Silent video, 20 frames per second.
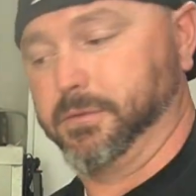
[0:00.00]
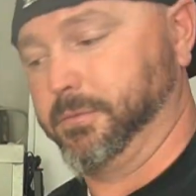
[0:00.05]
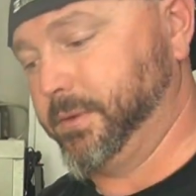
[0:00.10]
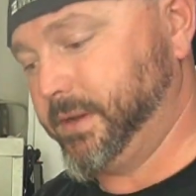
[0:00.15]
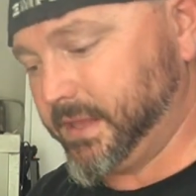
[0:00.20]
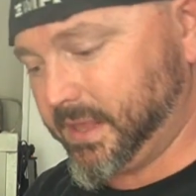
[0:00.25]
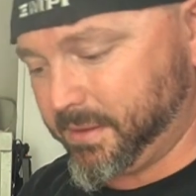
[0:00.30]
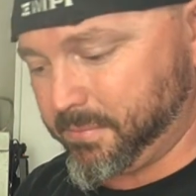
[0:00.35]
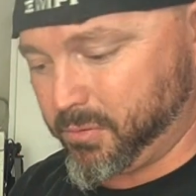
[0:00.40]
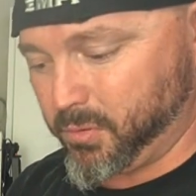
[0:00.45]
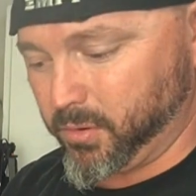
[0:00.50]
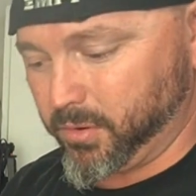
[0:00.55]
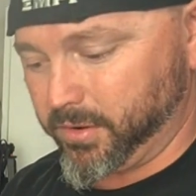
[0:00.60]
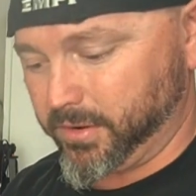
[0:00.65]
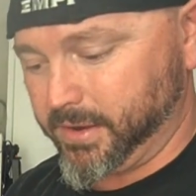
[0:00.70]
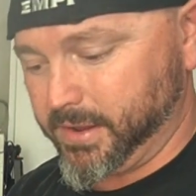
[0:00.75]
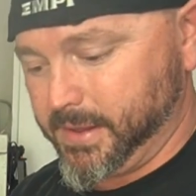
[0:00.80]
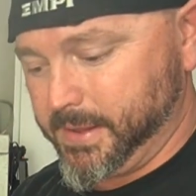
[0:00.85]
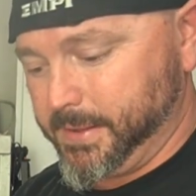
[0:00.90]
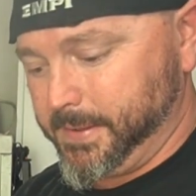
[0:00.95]
relay board.
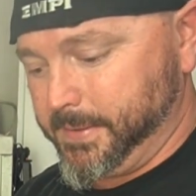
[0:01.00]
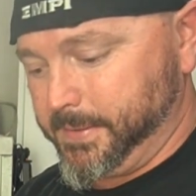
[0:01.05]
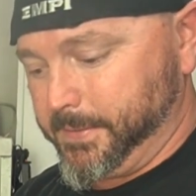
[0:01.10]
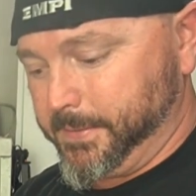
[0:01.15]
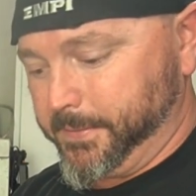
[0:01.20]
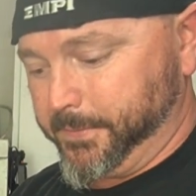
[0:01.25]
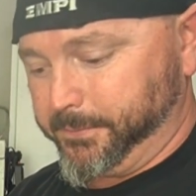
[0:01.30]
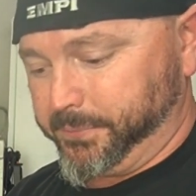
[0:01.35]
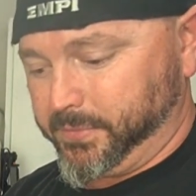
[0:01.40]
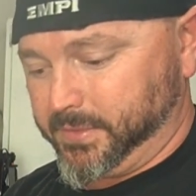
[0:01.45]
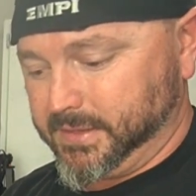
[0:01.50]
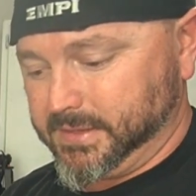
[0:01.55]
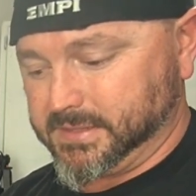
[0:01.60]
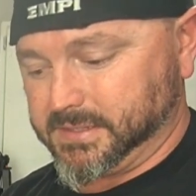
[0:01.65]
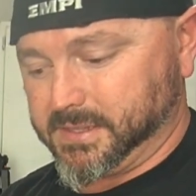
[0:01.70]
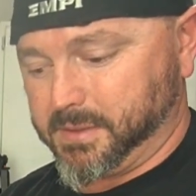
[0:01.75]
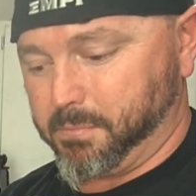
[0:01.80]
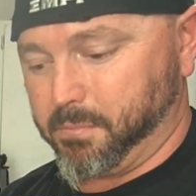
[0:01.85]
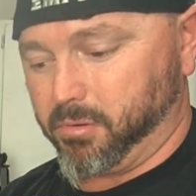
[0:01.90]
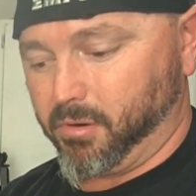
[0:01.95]
This is
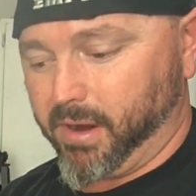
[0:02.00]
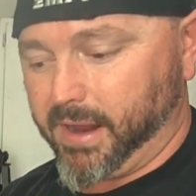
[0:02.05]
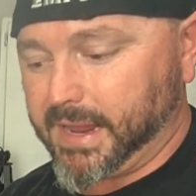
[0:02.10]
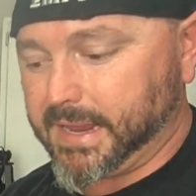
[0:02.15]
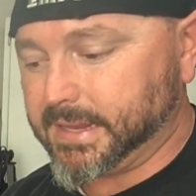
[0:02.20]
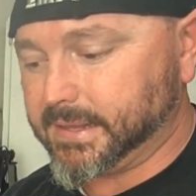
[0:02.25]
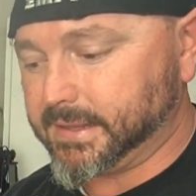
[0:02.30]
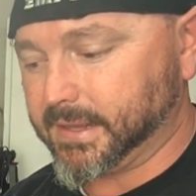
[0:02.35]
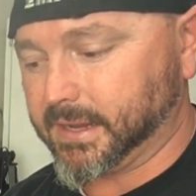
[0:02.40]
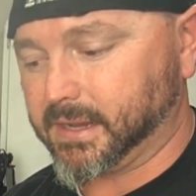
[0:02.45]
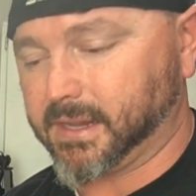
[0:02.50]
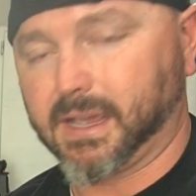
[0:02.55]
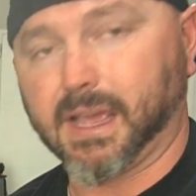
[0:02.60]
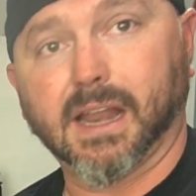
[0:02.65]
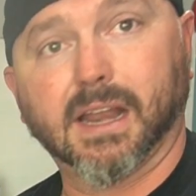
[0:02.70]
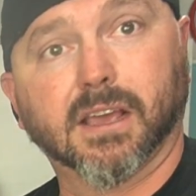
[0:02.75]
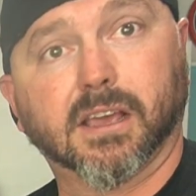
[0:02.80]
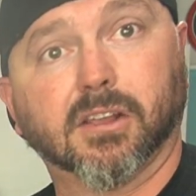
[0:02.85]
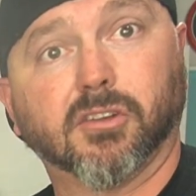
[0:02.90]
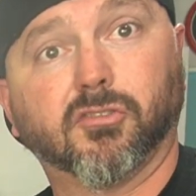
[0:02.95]
the brain that kind
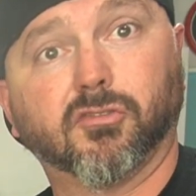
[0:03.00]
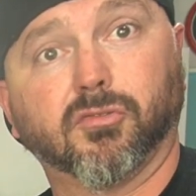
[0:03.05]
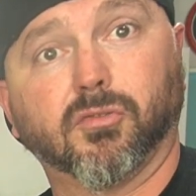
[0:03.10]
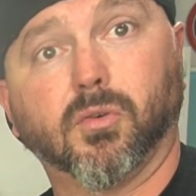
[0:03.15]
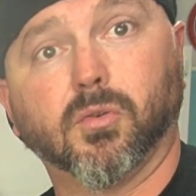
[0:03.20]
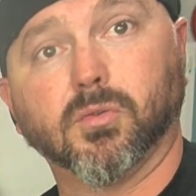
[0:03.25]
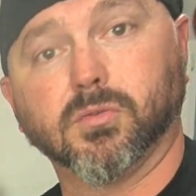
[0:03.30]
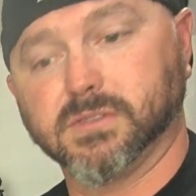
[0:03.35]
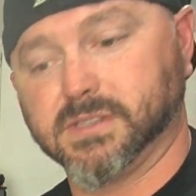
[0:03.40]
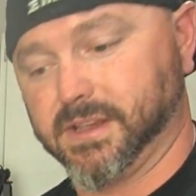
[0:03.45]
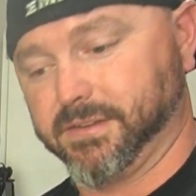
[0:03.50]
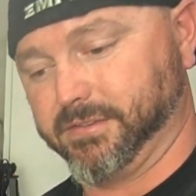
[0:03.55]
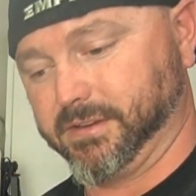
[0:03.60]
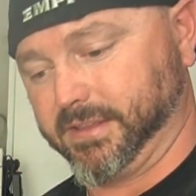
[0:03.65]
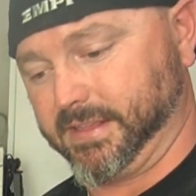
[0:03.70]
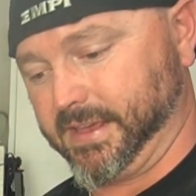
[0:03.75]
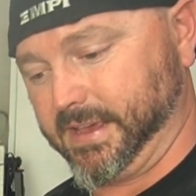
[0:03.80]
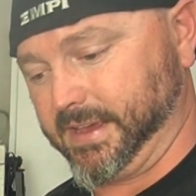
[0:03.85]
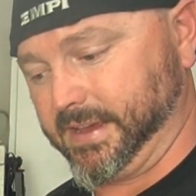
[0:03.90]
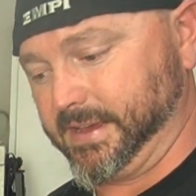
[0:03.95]
of controls
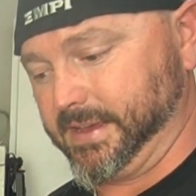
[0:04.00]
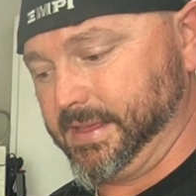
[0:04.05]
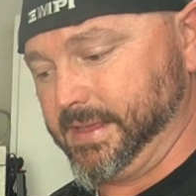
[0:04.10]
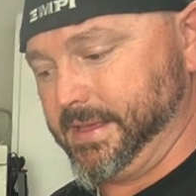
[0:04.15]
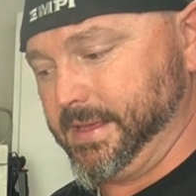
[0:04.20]
everything.